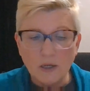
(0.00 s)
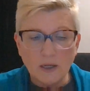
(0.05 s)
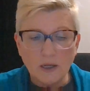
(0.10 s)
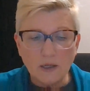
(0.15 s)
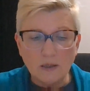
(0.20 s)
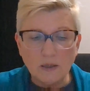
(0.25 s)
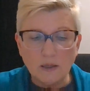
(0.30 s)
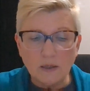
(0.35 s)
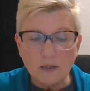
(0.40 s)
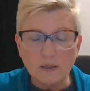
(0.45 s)

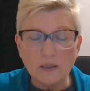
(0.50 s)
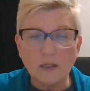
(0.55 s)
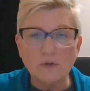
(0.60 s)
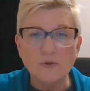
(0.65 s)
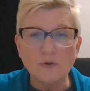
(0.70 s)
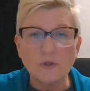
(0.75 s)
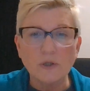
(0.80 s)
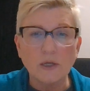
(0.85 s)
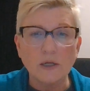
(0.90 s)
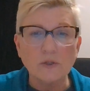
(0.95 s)
in a
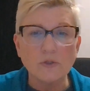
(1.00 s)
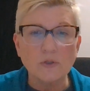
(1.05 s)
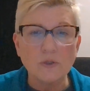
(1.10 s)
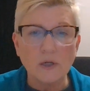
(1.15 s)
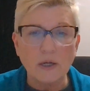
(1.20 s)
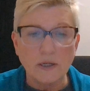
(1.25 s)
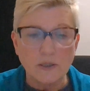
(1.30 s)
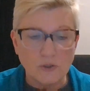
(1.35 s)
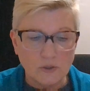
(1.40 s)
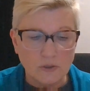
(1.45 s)
Kendrick
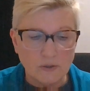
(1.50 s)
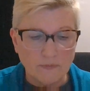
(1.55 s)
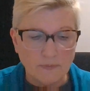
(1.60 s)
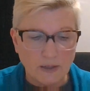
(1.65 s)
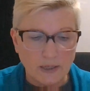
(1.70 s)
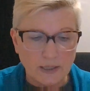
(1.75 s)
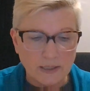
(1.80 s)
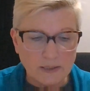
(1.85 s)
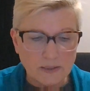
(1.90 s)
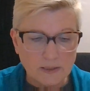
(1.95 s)
Extrication
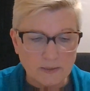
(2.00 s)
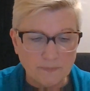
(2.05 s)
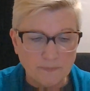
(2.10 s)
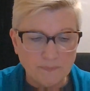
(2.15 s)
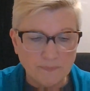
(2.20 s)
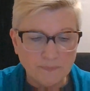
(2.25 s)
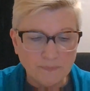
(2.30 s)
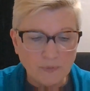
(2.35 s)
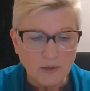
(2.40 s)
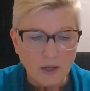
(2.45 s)
Device.
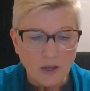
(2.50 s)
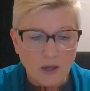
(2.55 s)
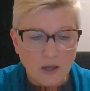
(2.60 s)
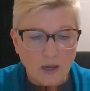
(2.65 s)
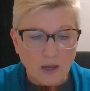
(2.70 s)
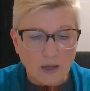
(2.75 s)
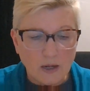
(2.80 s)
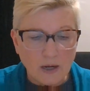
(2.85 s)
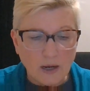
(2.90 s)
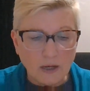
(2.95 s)

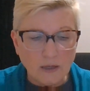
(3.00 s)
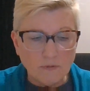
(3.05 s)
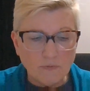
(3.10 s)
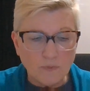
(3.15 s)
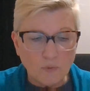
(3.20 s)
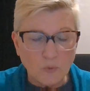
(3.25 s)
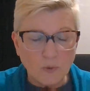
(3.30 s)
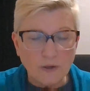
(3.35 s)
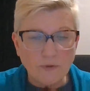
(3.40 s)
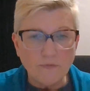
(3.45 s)
At
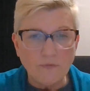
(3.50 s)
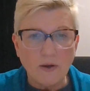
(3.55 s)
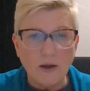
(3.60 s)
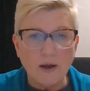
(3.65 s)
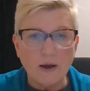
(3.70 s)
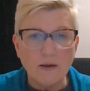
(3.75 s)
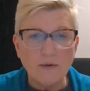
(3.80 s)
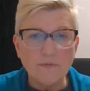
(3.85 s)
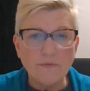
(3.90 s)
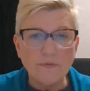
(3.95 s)

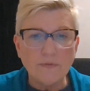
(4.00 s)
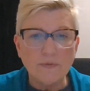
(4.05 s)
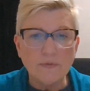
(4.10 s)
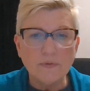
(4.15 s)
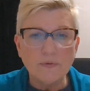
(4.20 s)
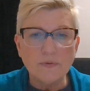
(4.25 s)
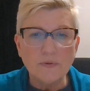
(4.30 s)
8:45